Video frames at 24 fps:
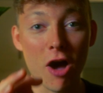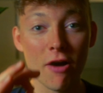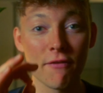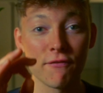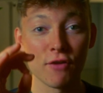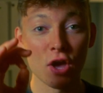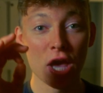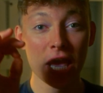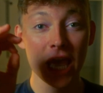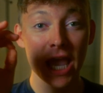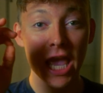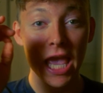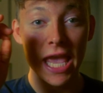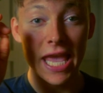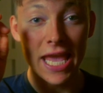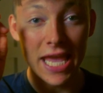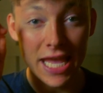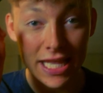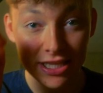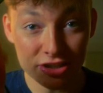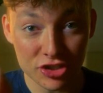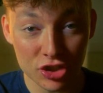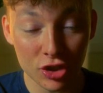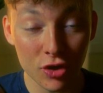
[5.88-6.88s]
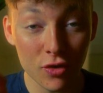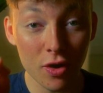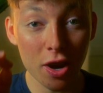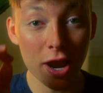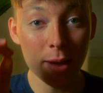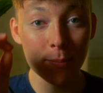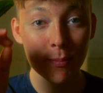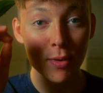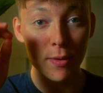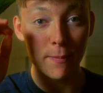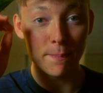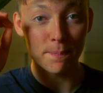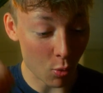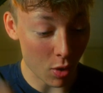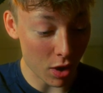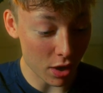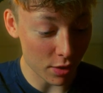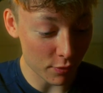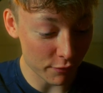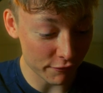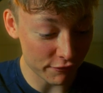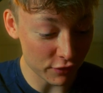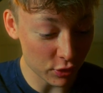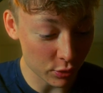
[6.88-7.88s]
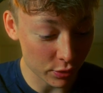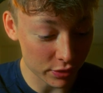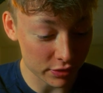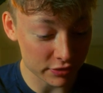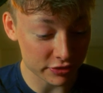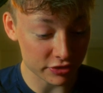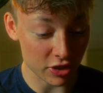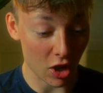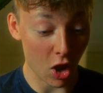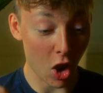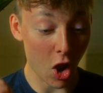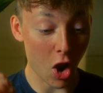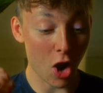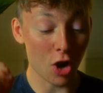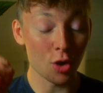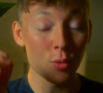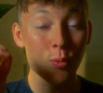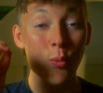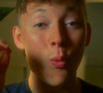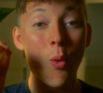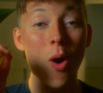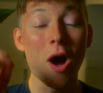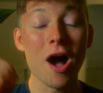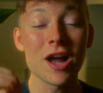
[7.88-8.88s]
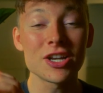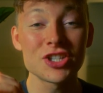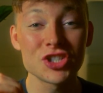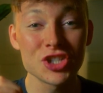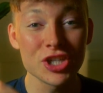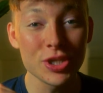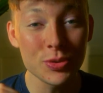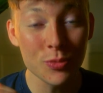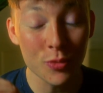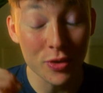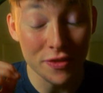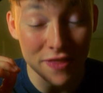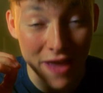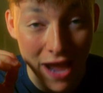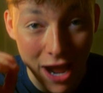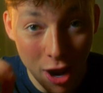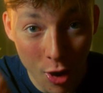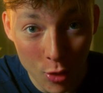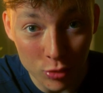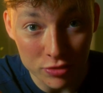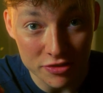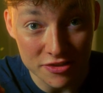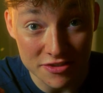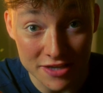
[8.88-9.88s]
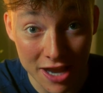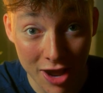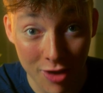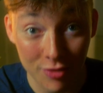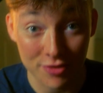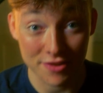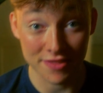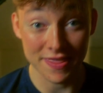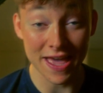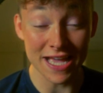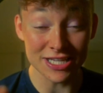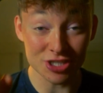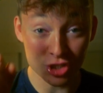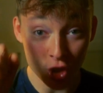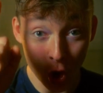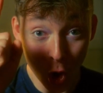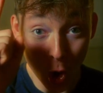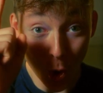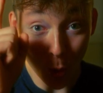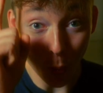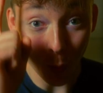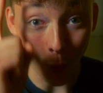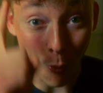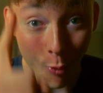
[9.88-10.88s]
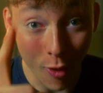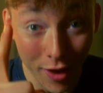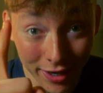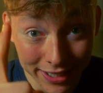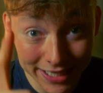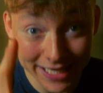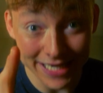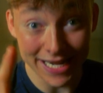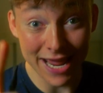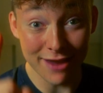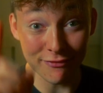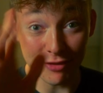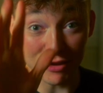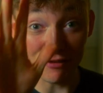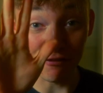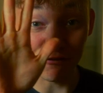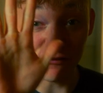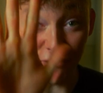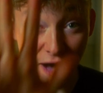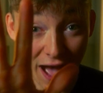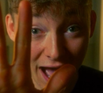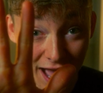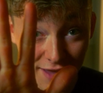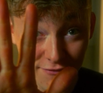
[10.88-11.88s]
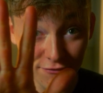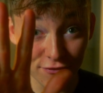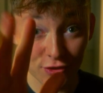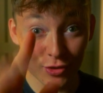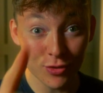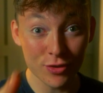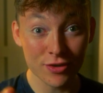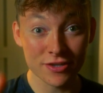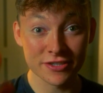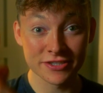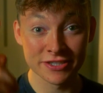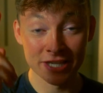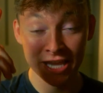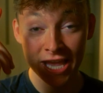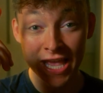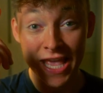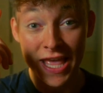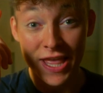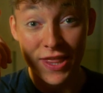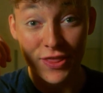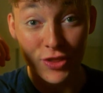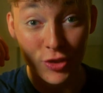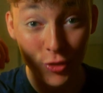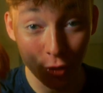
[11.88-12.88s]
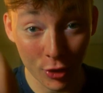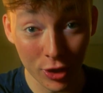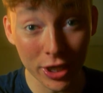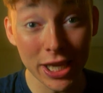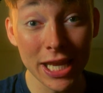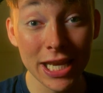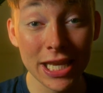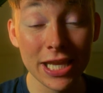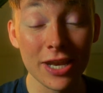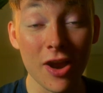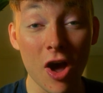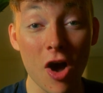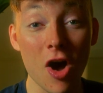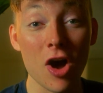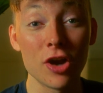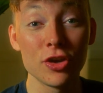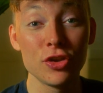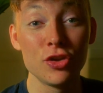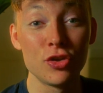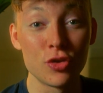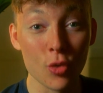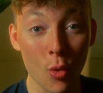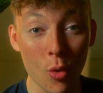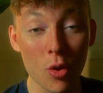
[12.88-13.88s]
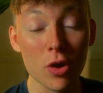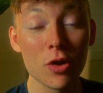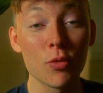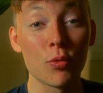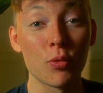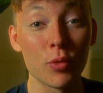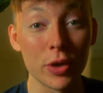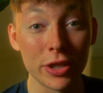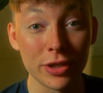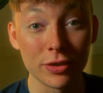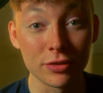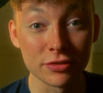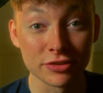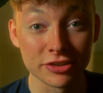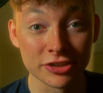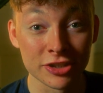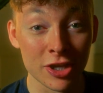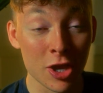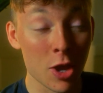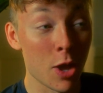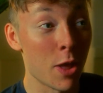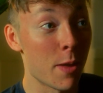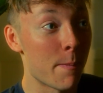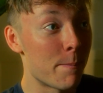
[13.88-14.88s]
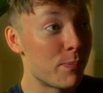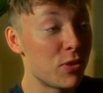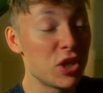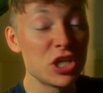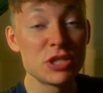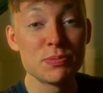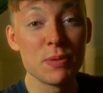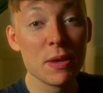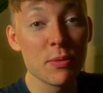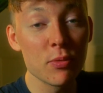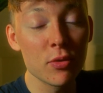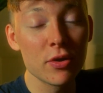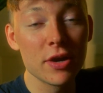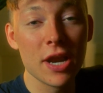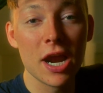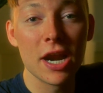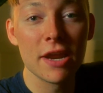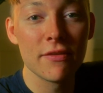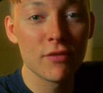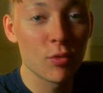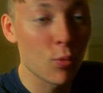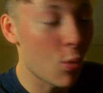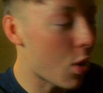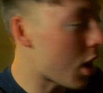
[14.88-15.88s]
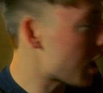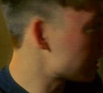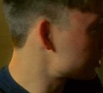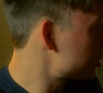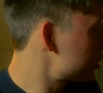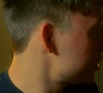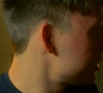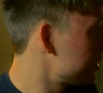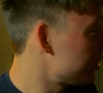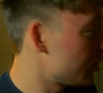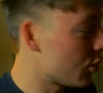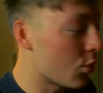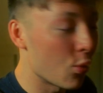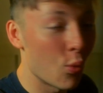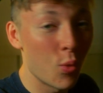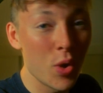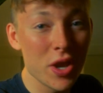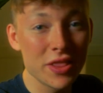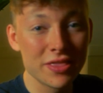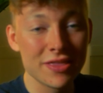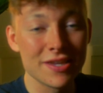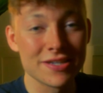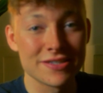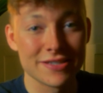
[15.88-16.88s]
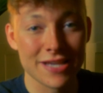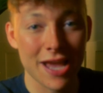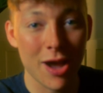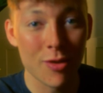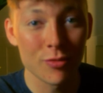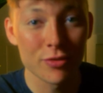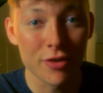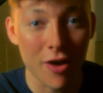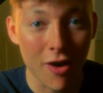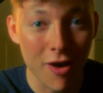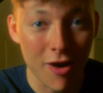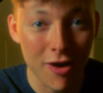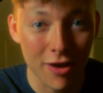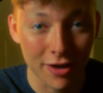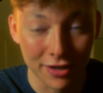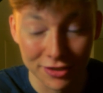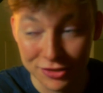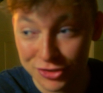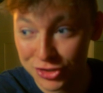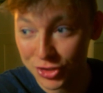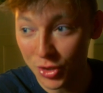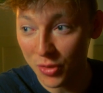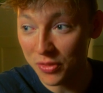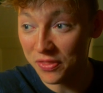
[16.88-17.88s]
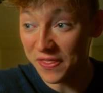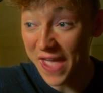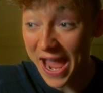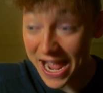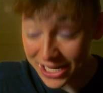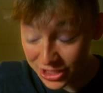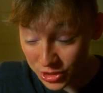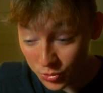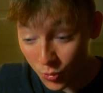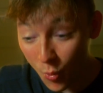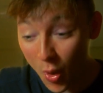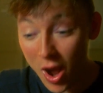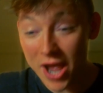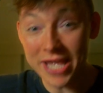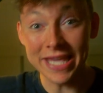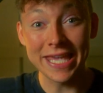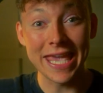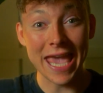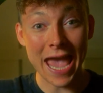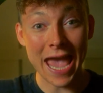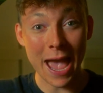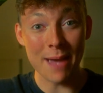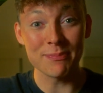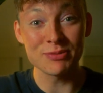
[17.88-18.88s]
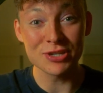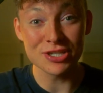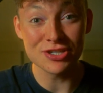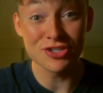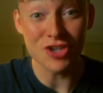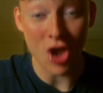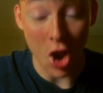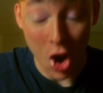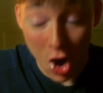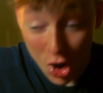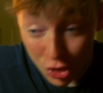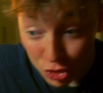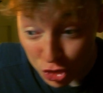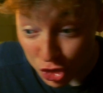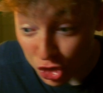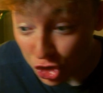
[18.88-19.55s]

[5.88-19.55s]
of Instagram Reels viewers are watching without sound. That's 1 in every 5 viewers you're getting on your Reels. These people are not even watching with the sound on. So that's why captions are